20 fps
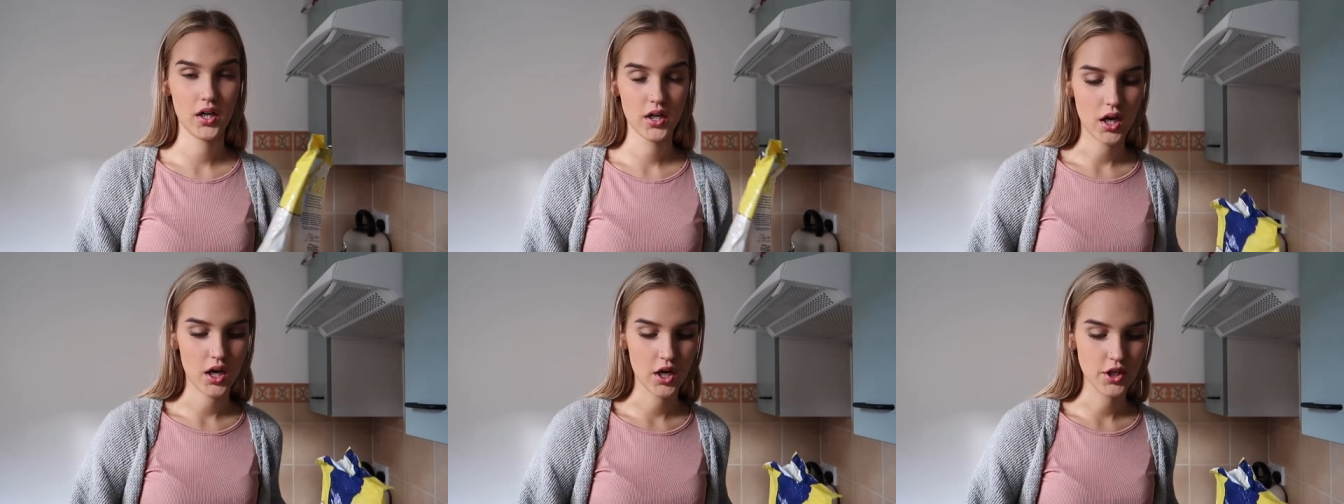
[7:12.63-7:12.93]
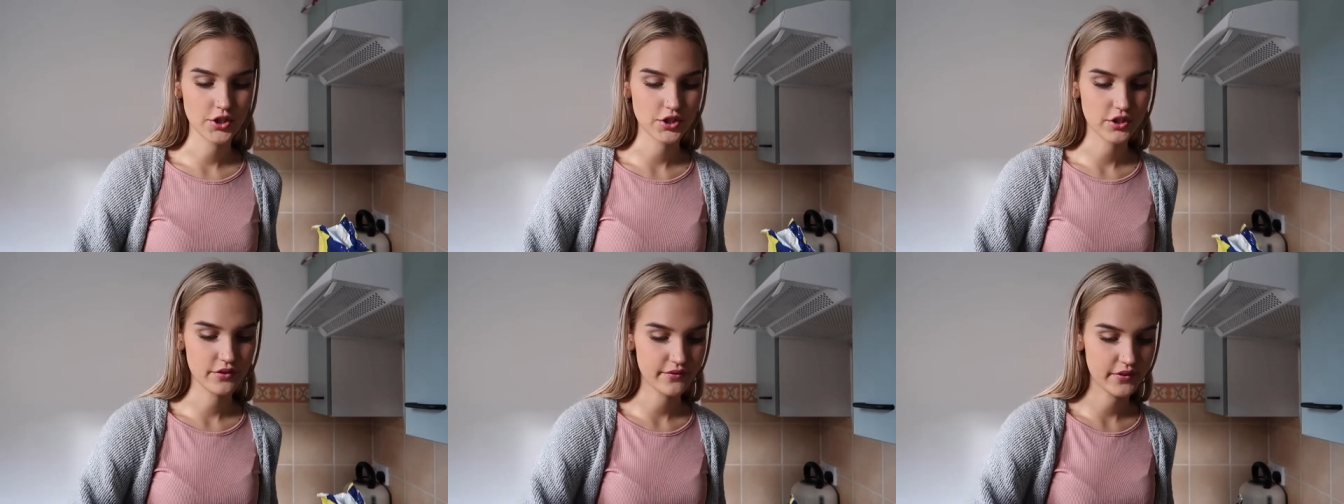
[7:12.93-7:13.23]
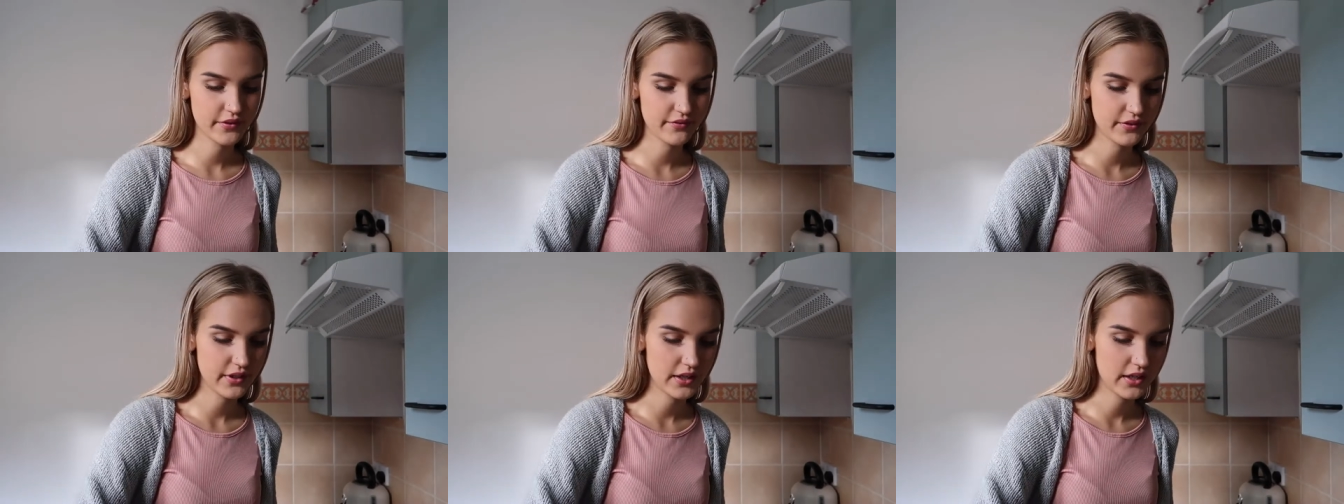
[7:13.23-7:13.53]

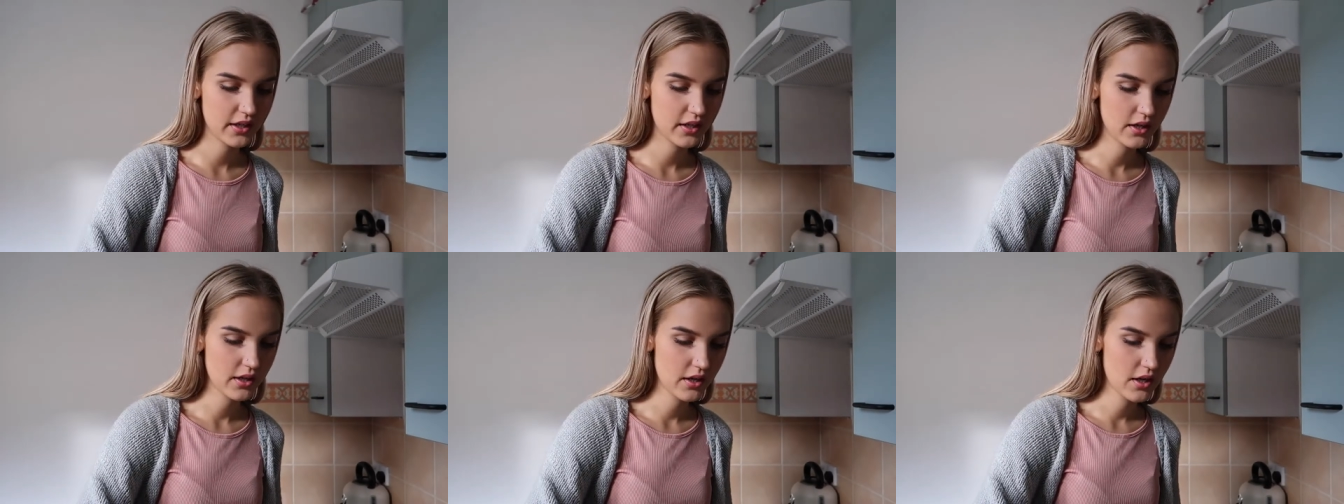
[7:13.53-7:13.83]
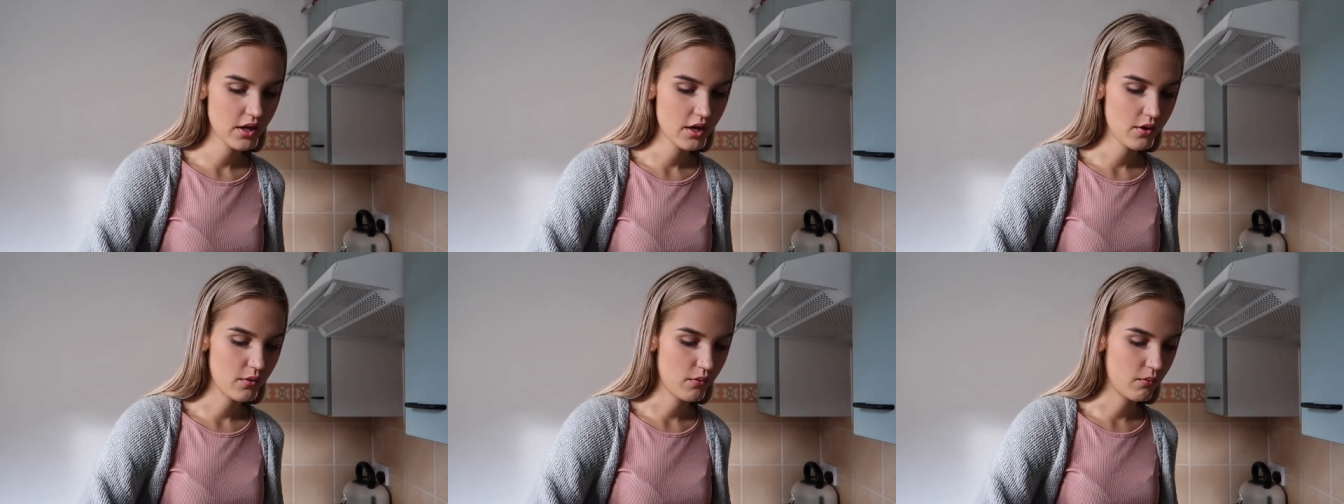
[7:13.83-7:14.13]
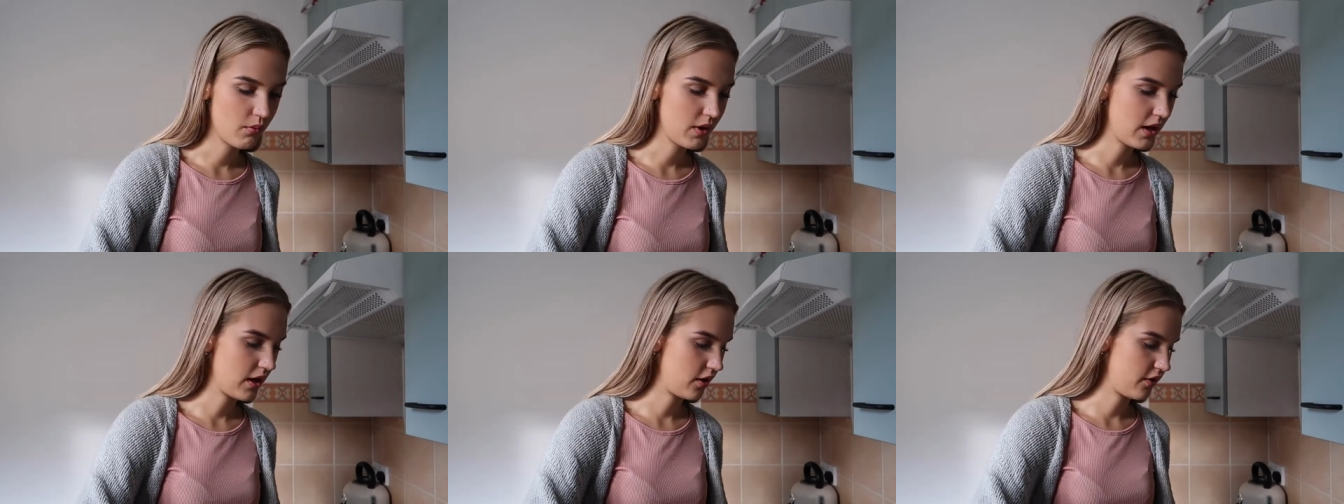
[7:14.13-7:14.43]
150.
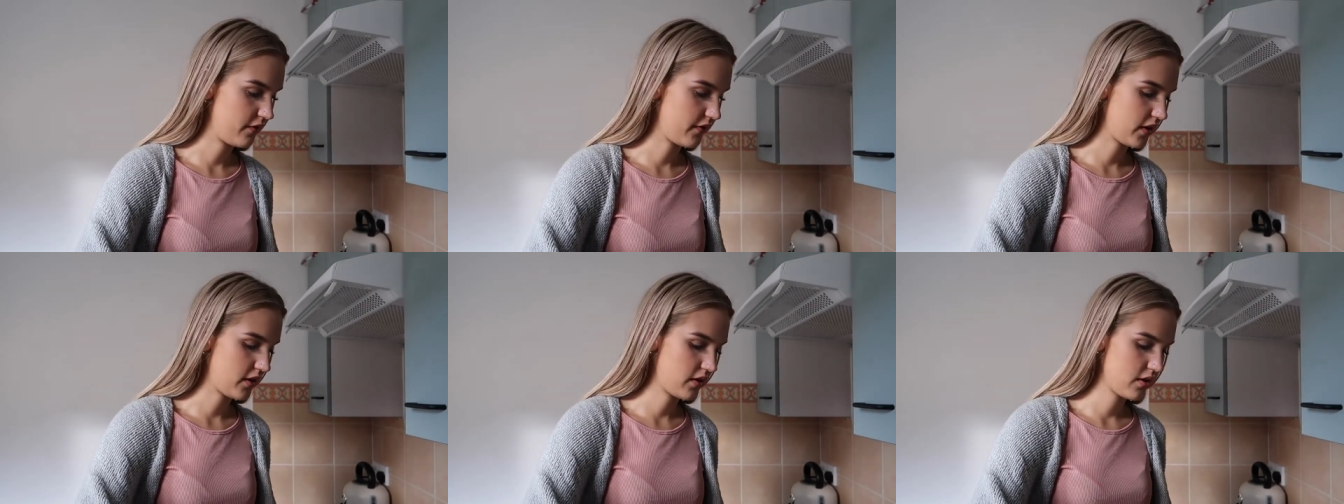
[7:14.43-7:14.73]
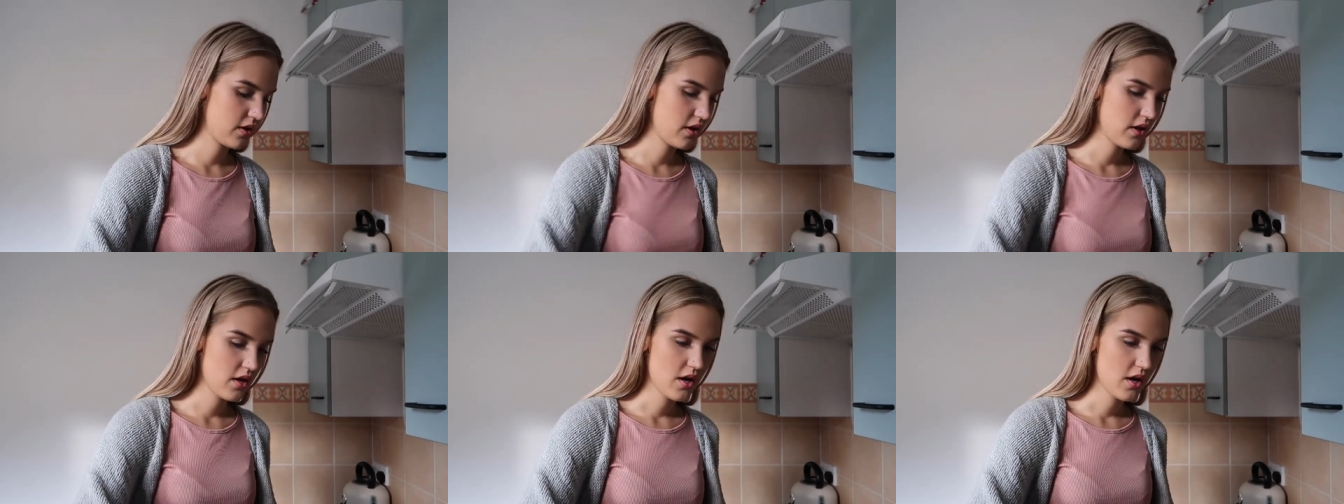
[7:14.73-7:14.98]
Well over.